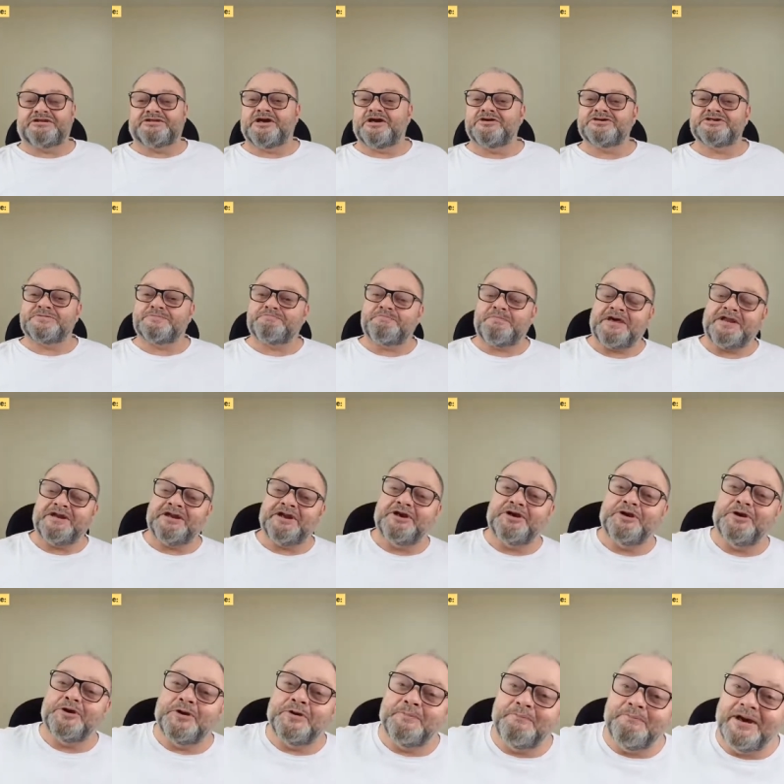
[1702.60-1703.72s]
They're spending
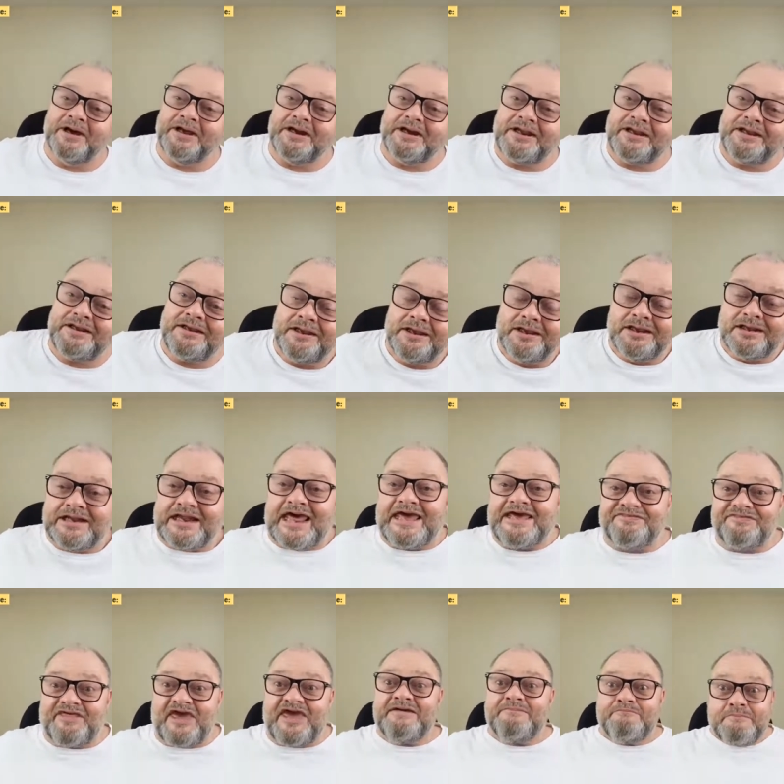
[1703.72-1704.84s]
your money
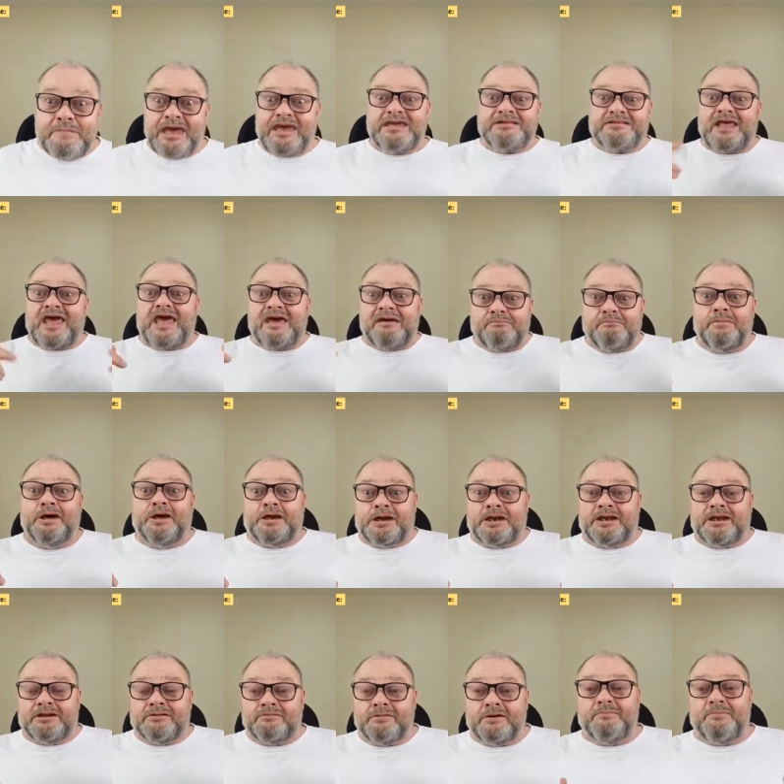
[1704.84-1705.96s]
like they made that
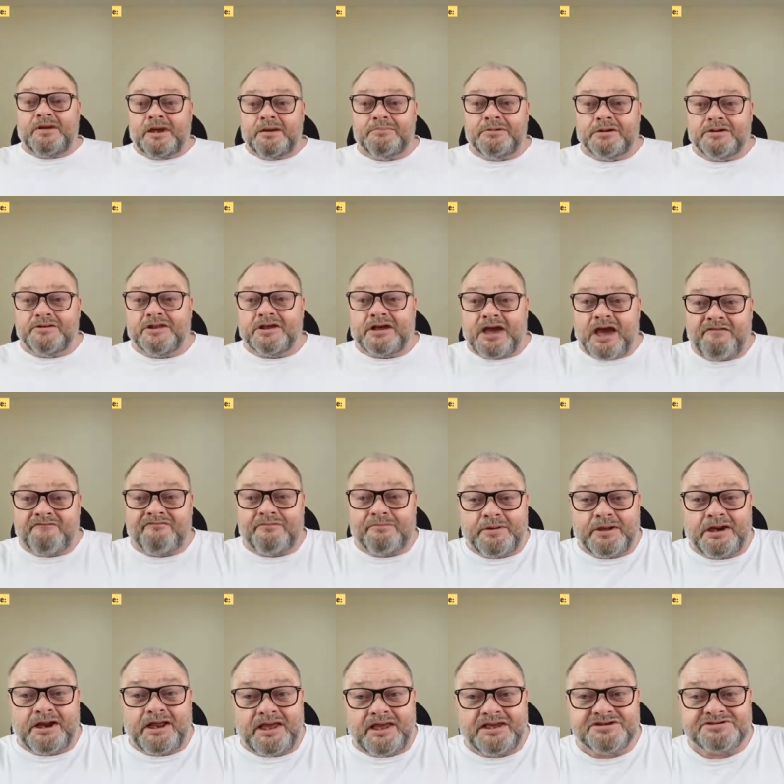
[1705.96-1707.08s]
money. Remember, the
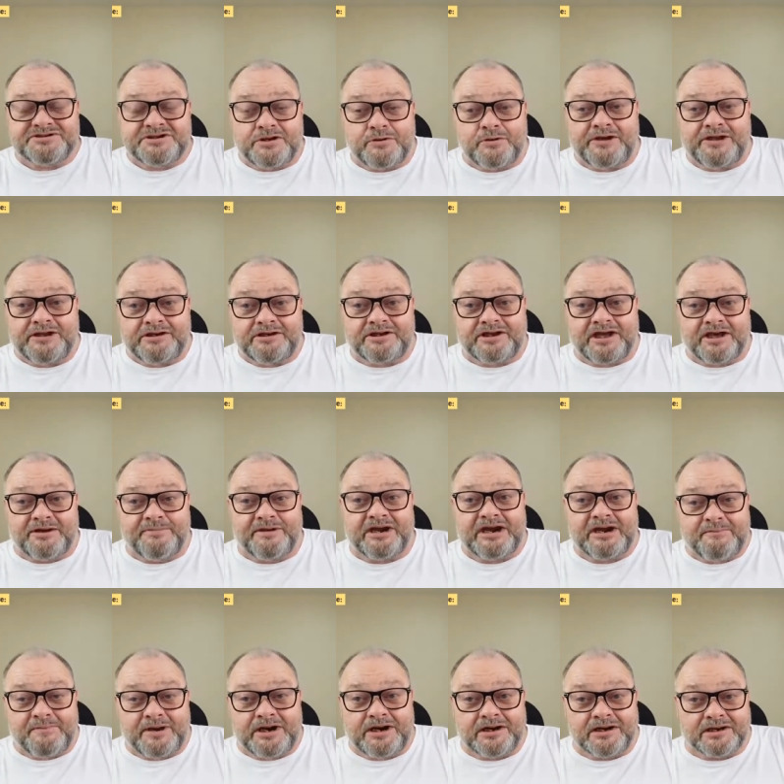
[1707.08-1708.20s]
government has no income in
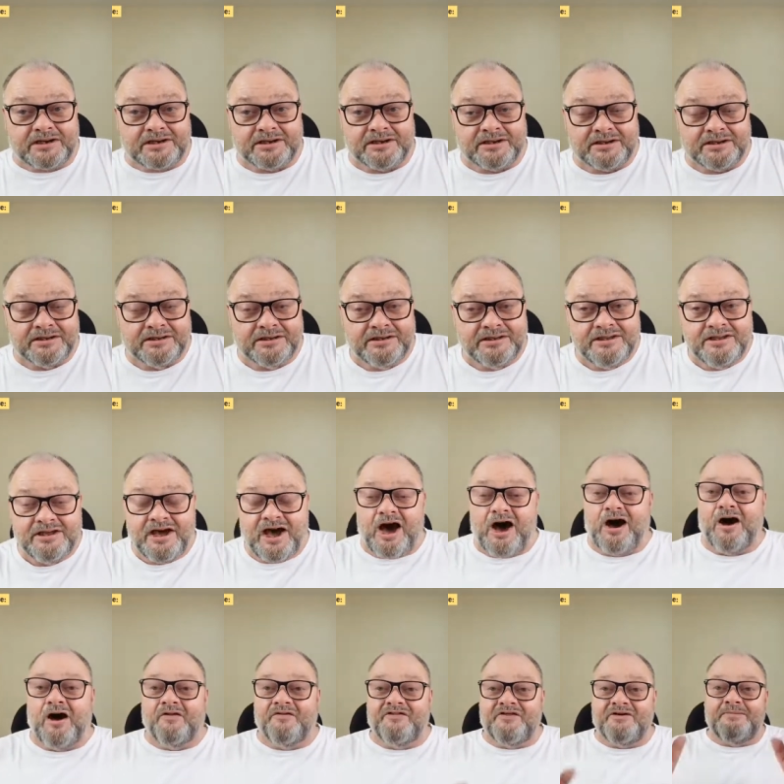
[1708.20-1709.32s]
America.
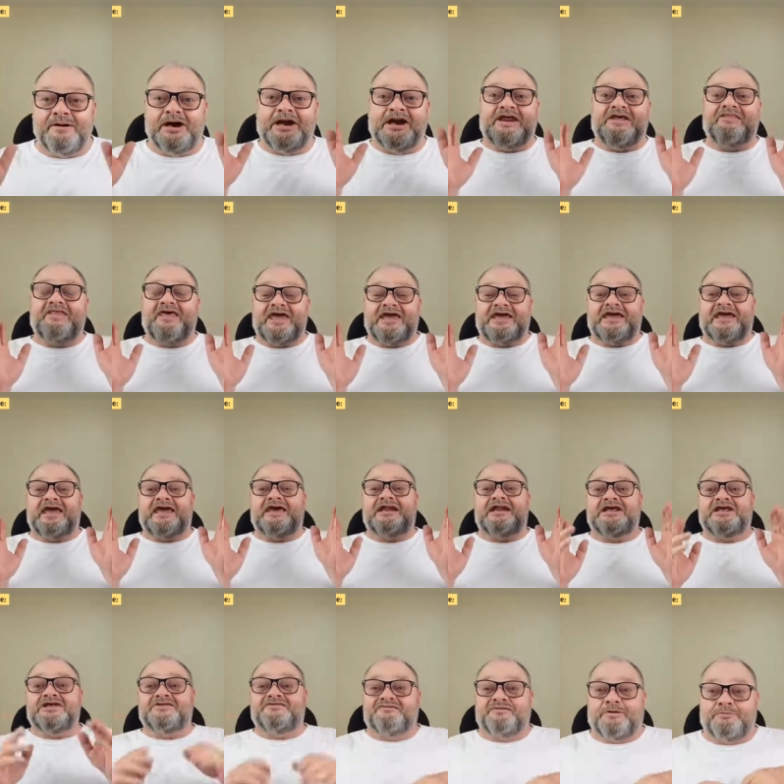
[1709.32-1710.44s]
All the money they get
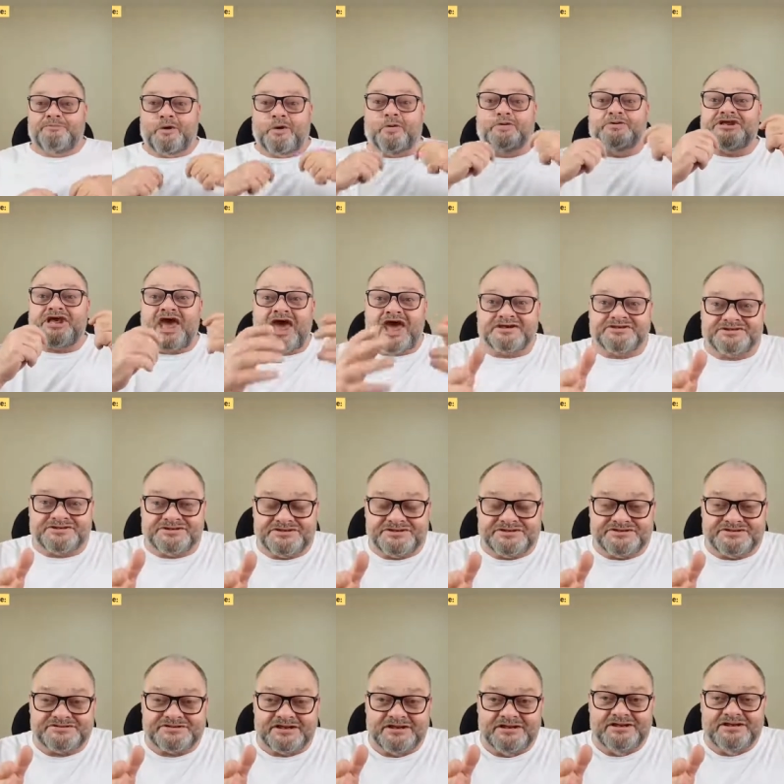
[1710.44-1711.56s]
is from your
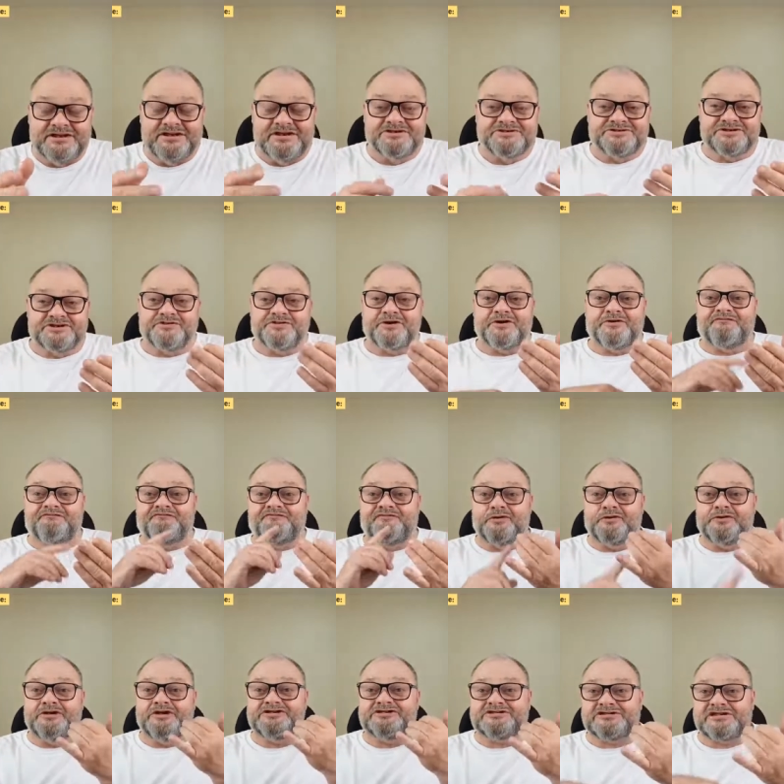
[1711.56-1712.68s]
taxes. So they're
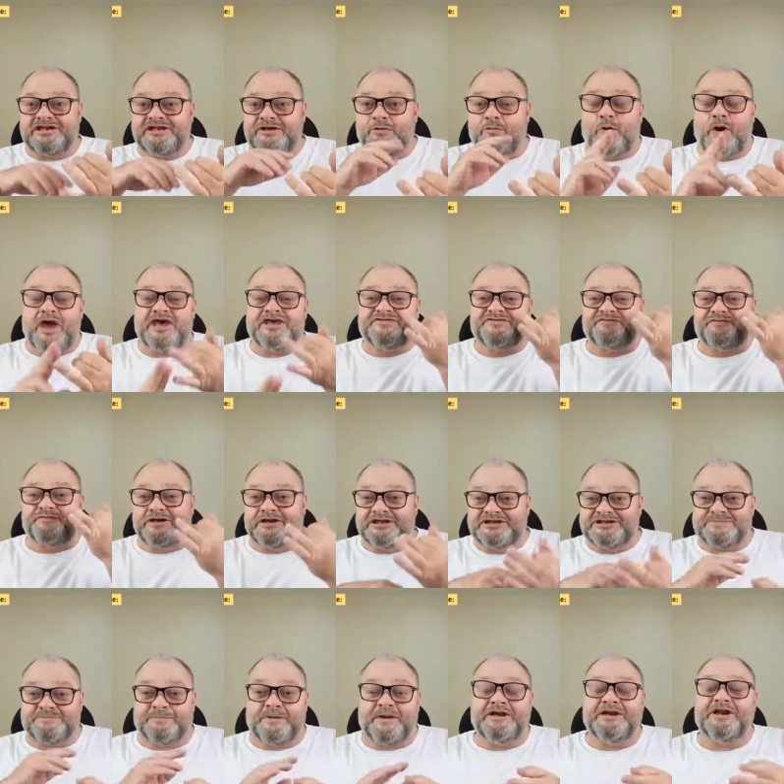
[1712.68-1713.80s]
foolishly, wastefully
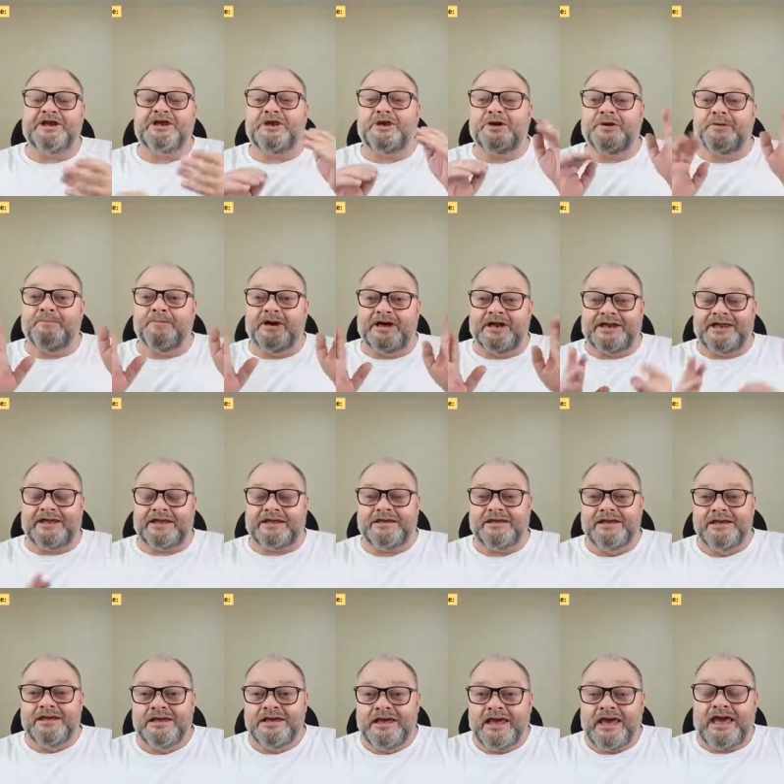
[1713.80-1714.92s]
spending your money
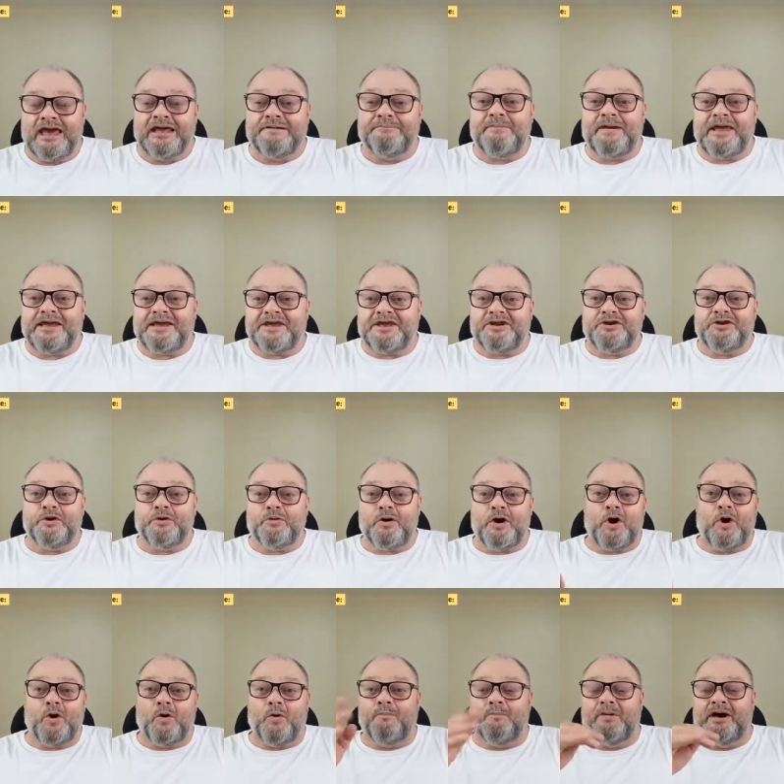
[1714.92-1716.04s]
and making you
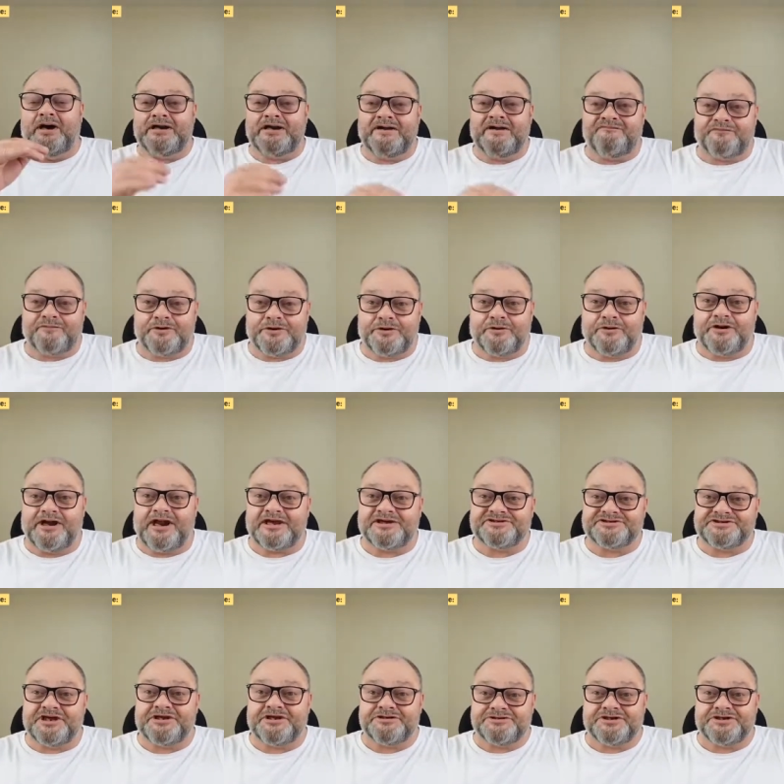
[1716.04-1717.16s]
owe money for your next
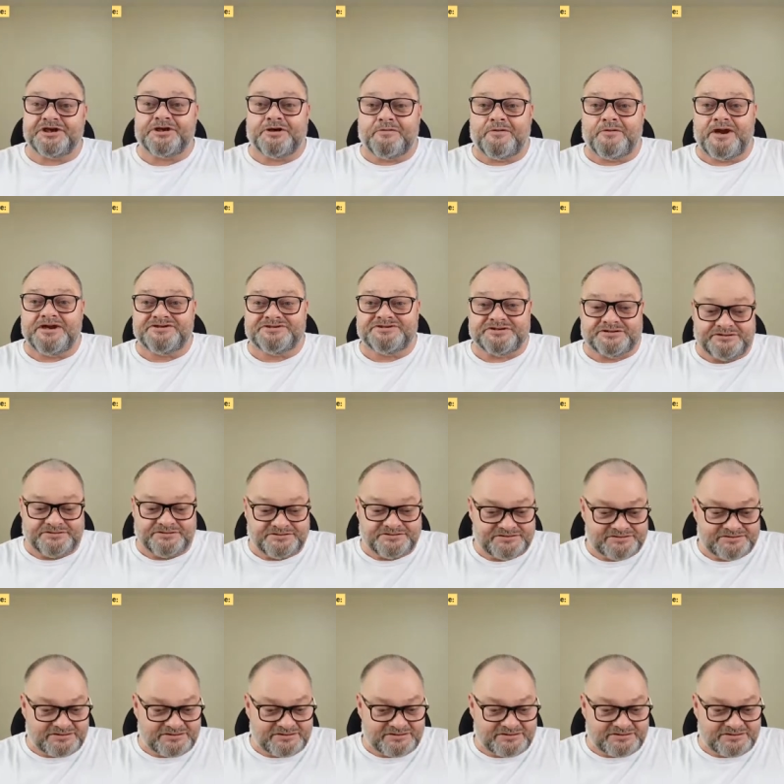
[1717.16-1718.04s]
10 generations.